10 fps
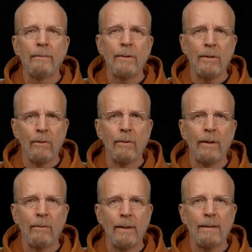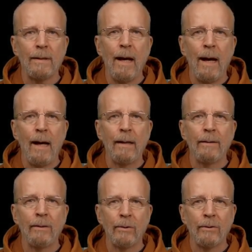No, sorry, Chris.
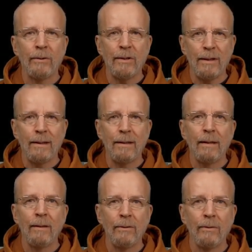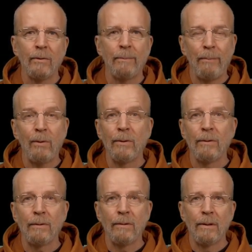I don't see your
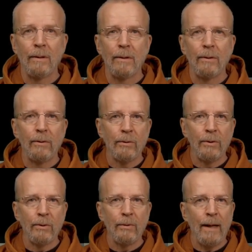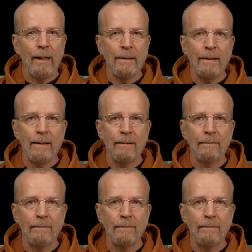point. Do you, Icy?